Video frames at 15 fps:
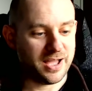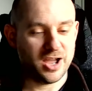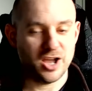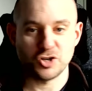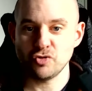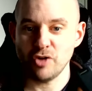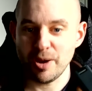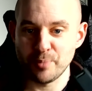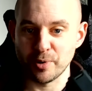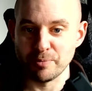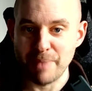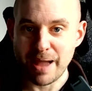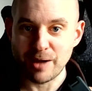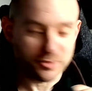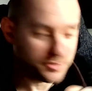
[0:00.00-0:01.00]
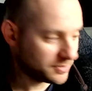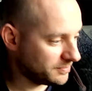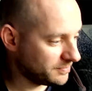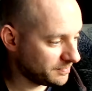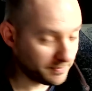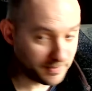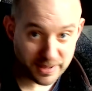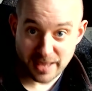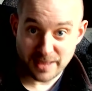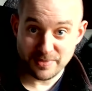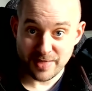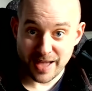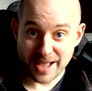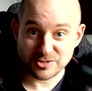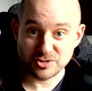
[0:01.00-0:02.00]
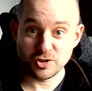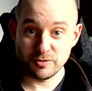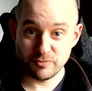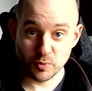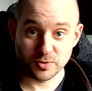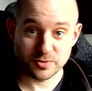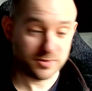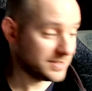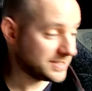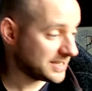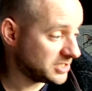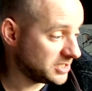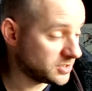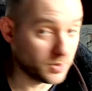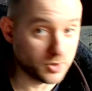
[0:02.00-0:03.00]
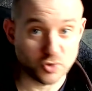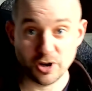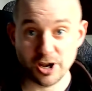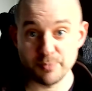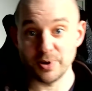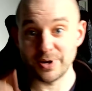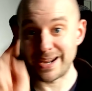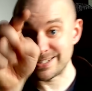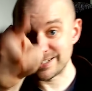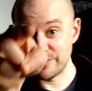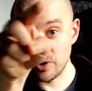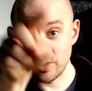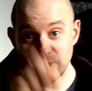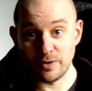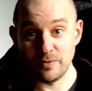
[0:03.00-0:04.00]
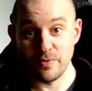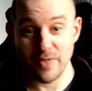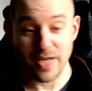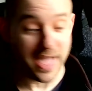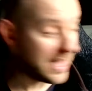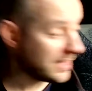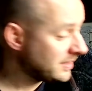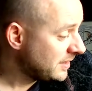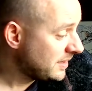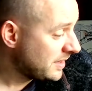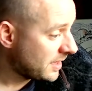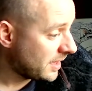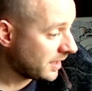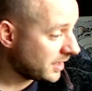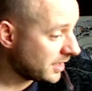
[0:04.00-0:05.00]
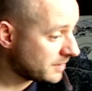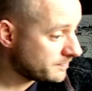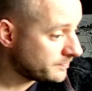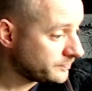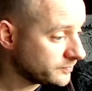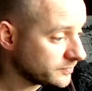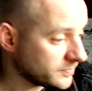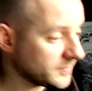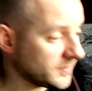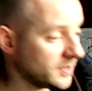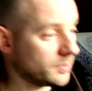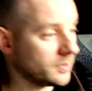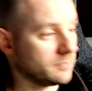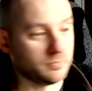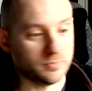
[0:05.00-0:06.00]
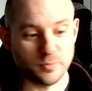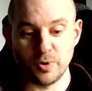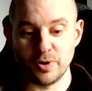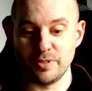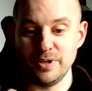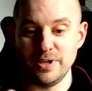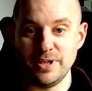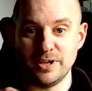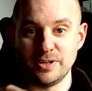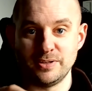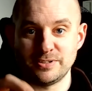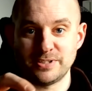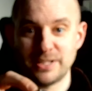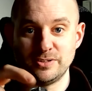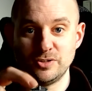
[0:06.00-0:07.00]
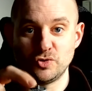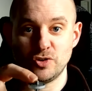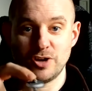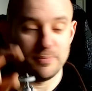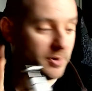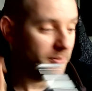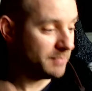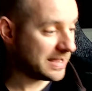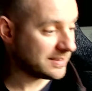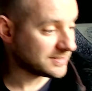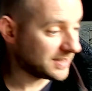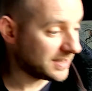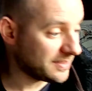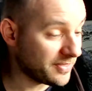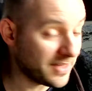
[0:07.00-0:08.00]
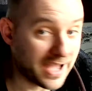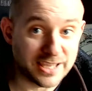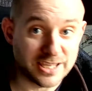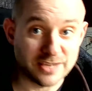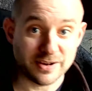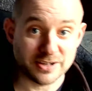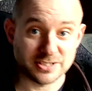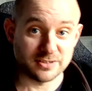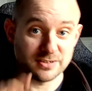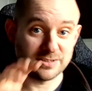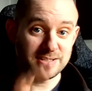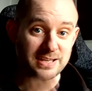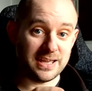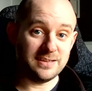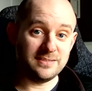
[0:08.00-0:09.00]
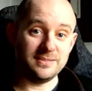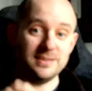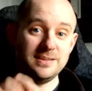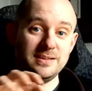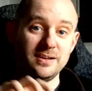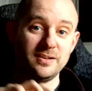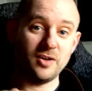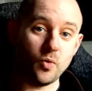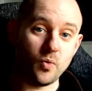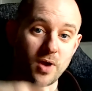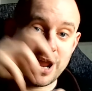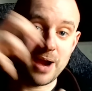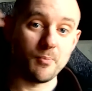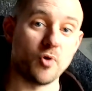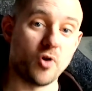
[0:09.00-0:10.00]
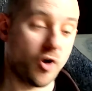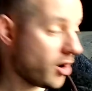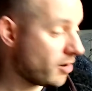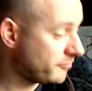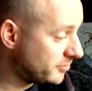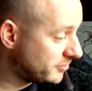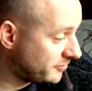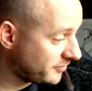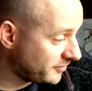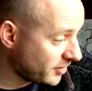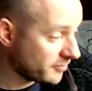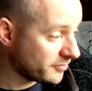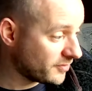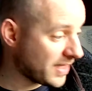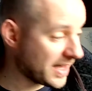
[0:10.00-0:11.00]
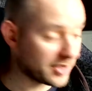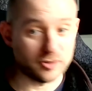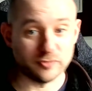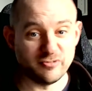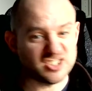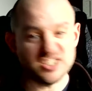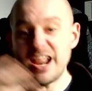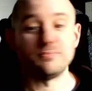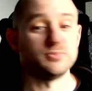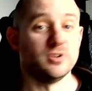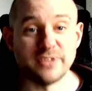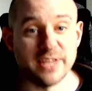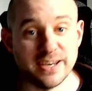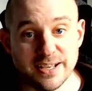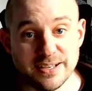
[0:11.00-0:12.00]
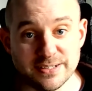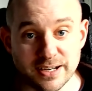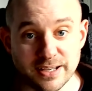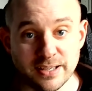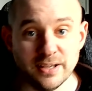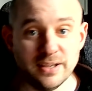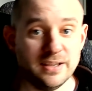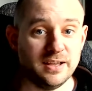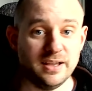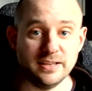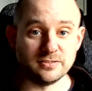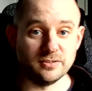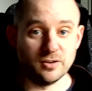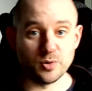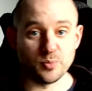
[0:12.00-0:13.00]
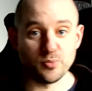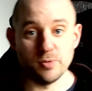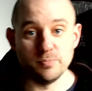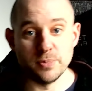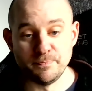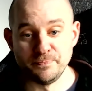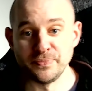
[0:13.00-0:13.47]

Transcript: tripod mount in that, so if you want to attach it to a tripod, as I've got it on there, one of the standard tripod mounts like that, you've actually got to take the whole camera off of that cover. It snaps off dead easily, it's not a problem.